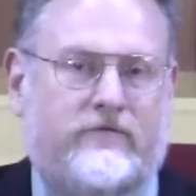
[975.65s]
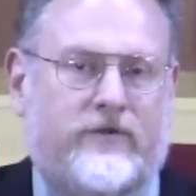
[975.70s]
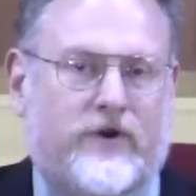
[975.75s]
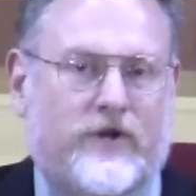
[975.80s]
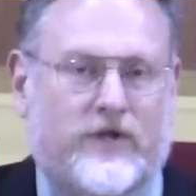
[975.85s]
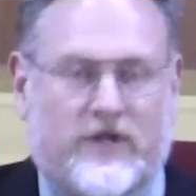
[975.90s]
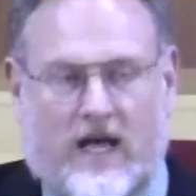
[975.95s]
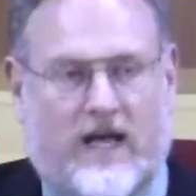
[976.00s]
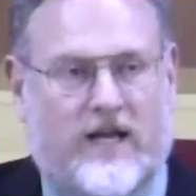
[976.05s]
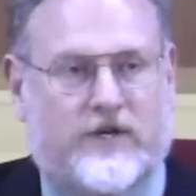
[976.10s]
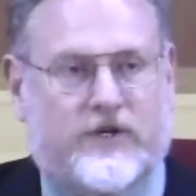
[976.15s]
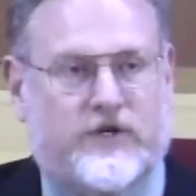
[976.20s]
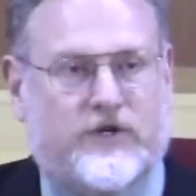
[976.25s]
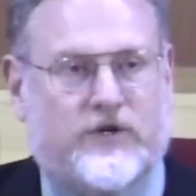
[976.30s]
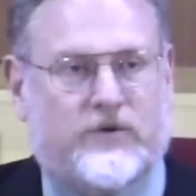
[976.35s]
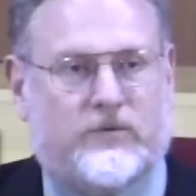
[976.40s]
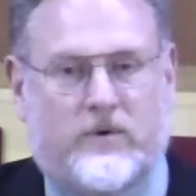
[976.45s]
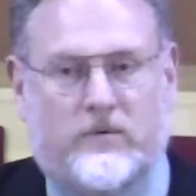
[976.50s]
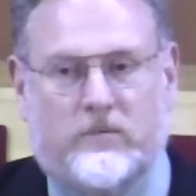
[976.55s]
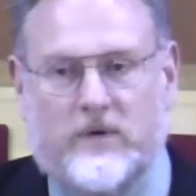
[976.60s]
for
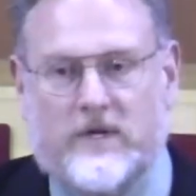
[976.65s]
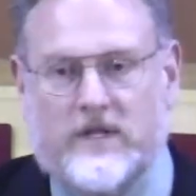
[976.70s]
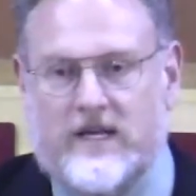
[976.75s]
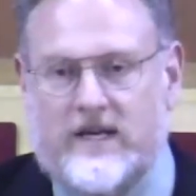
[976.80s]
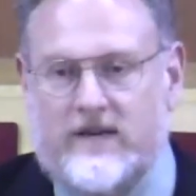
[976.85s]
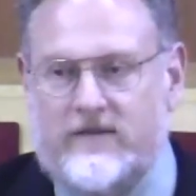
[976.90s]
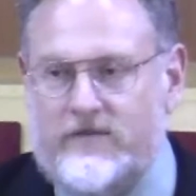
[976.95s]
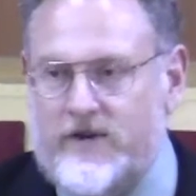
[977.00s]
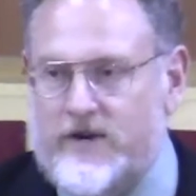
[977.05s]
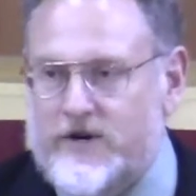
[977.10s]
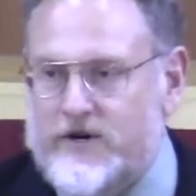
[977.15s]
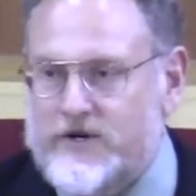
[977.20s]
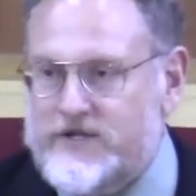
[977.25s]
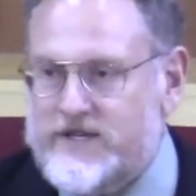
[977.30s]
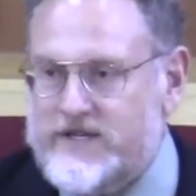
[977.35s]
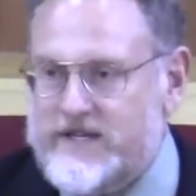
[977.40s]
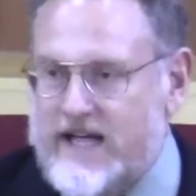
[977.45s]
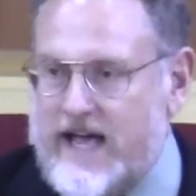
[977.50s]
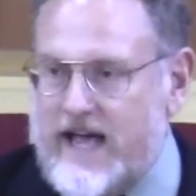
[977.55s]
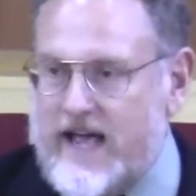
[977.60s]
lunch when we leave here
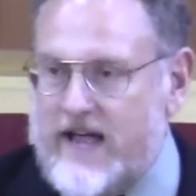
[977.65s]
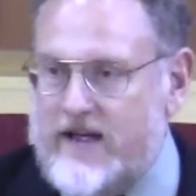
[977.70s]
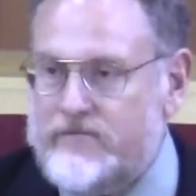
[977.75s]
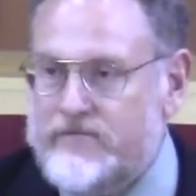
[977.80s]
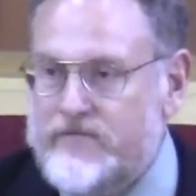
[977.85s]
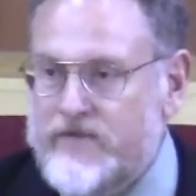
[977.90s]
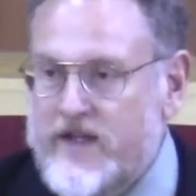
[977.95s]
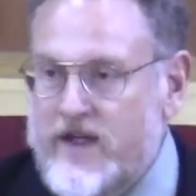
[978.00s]
today.